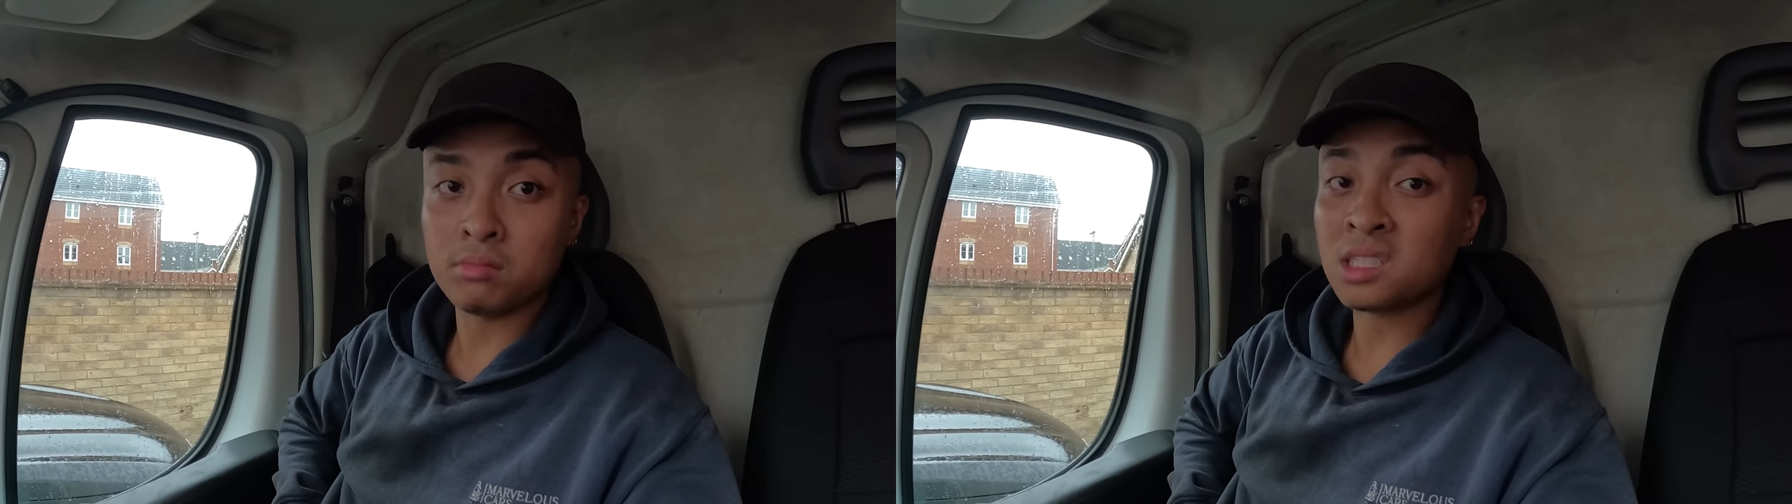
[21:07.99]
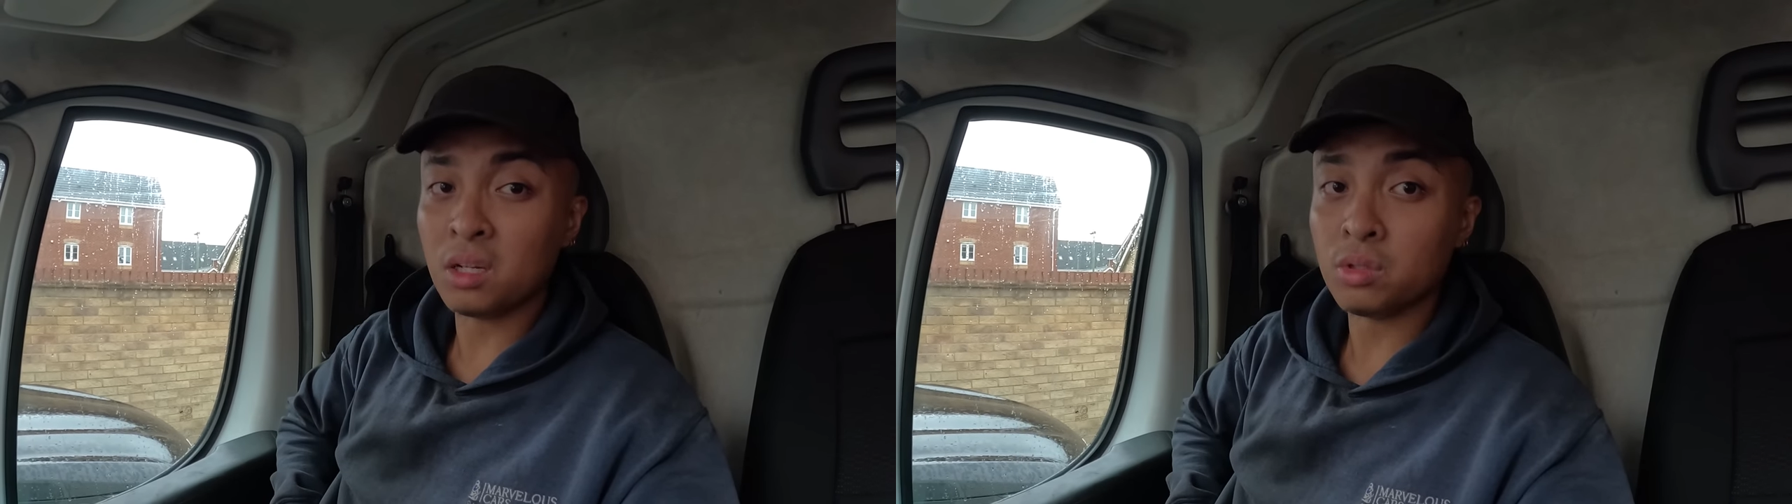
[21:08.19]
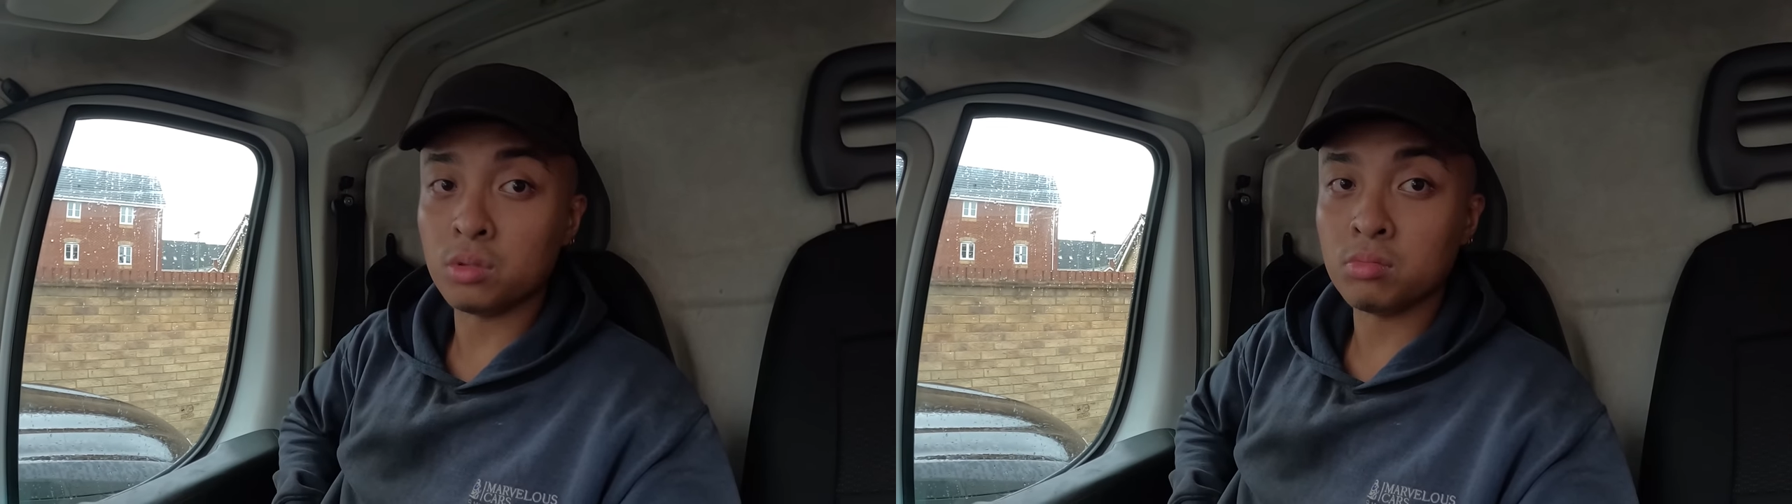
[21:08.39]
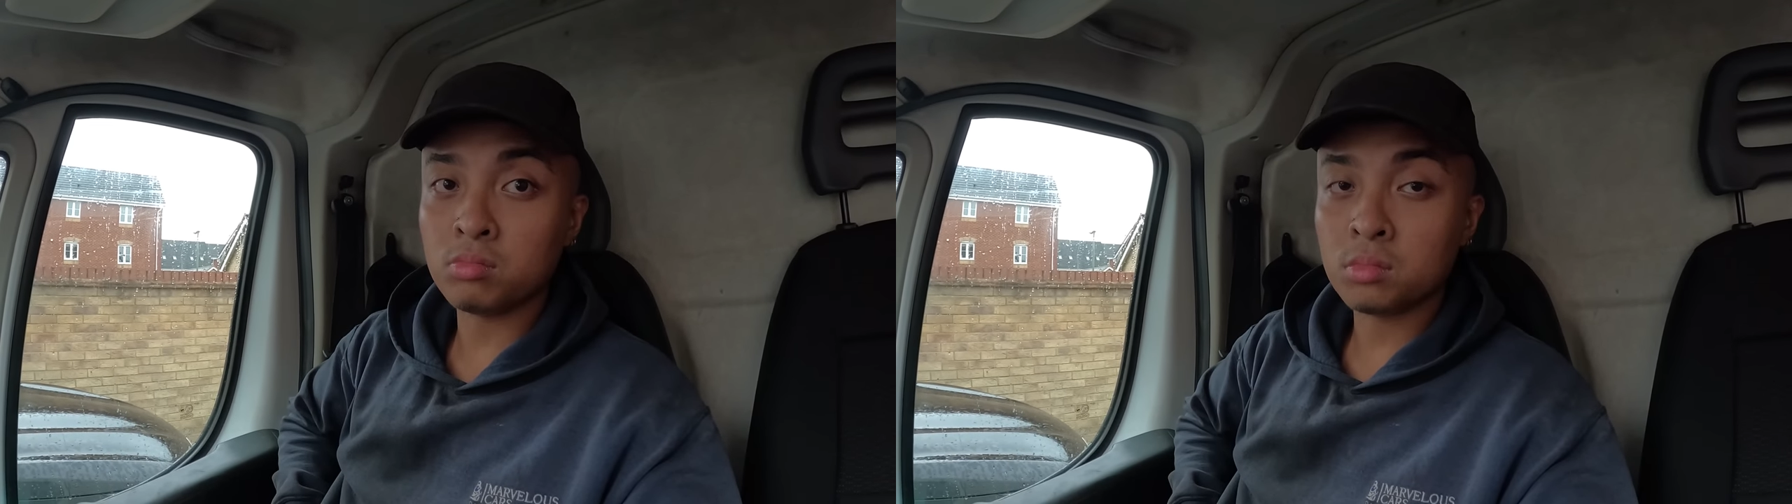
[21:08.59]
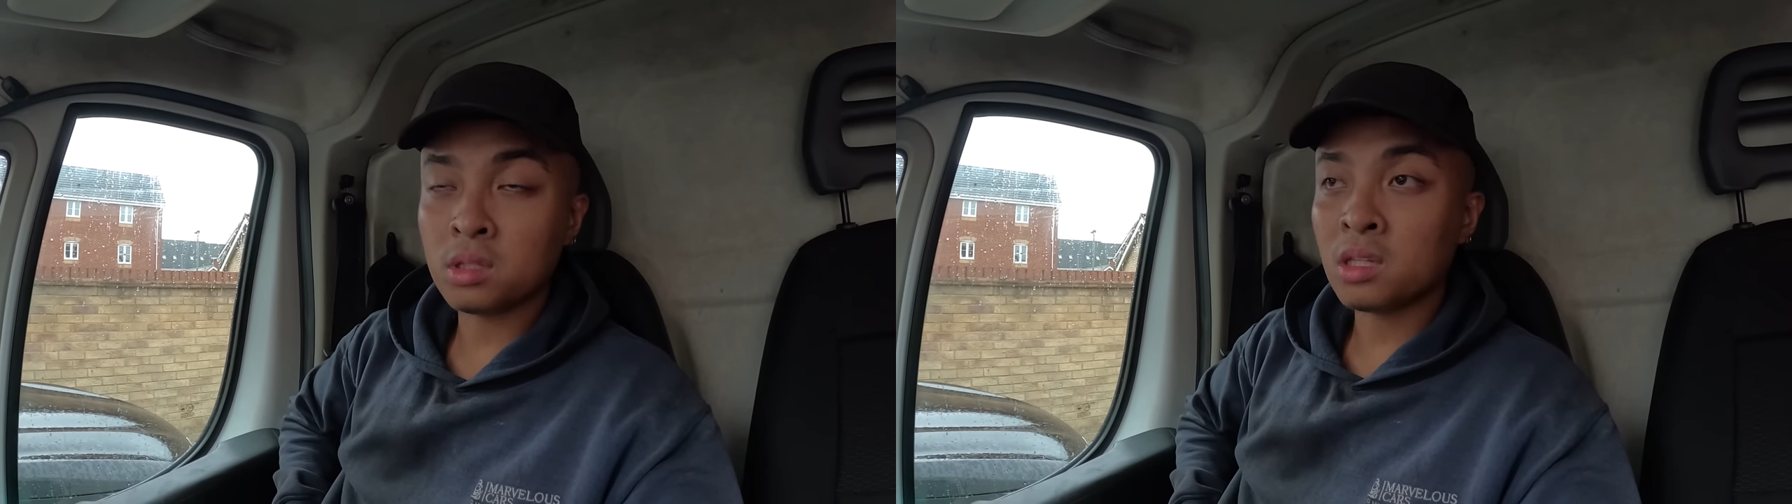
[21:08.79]
I tell you,
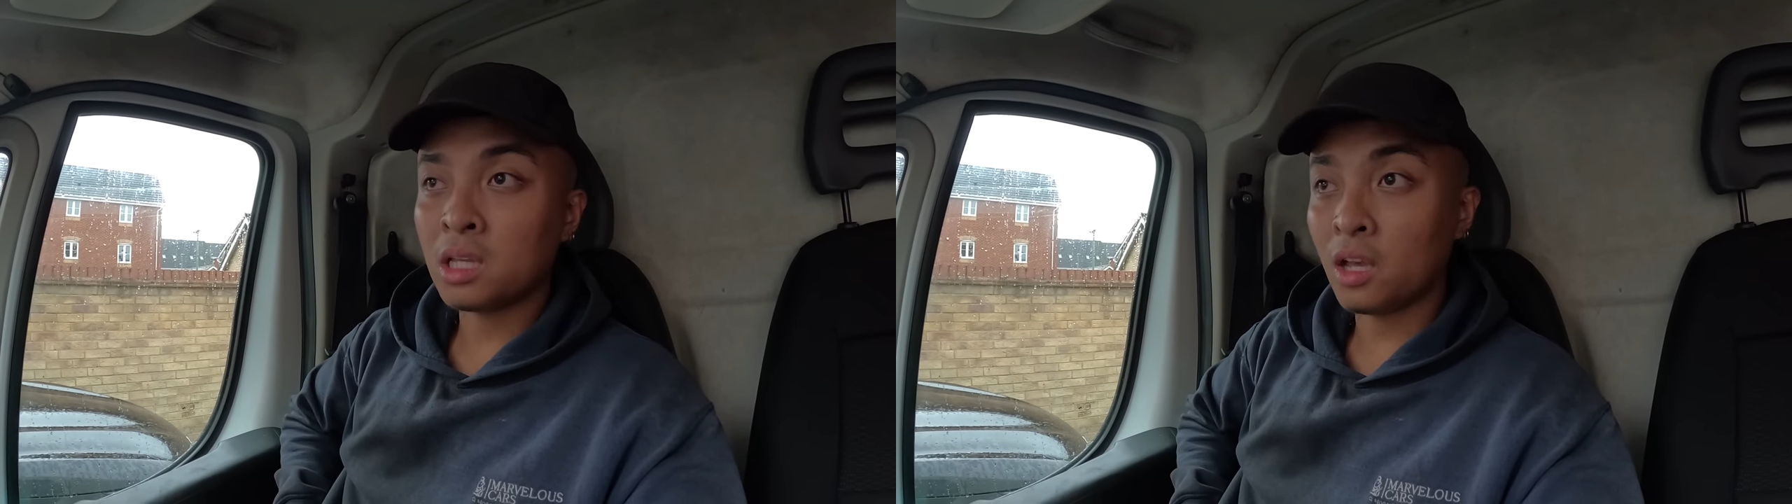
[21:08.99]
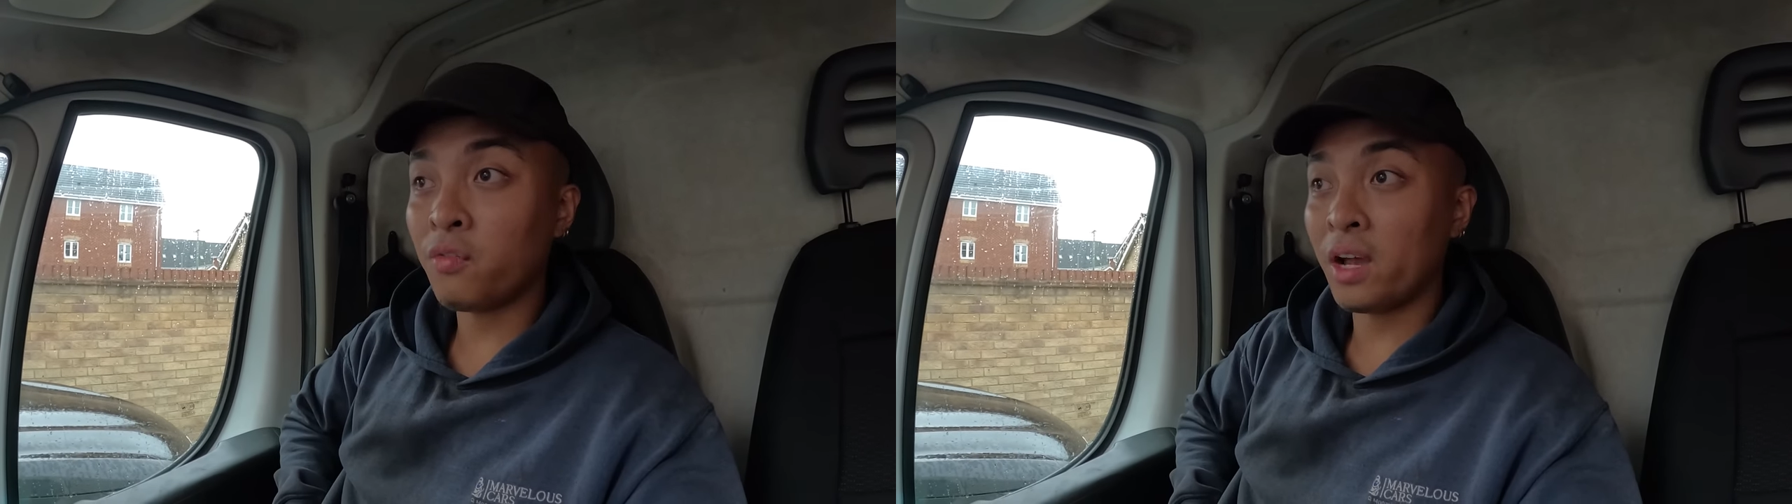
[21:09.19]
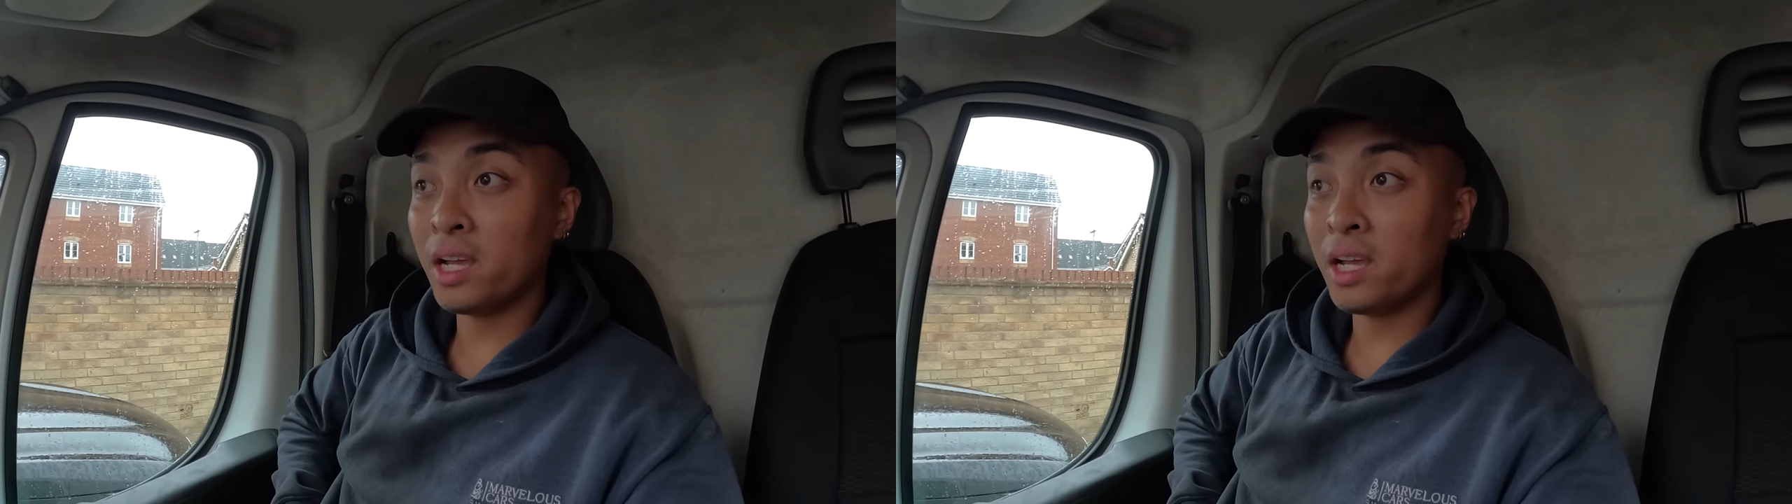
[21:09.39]
if I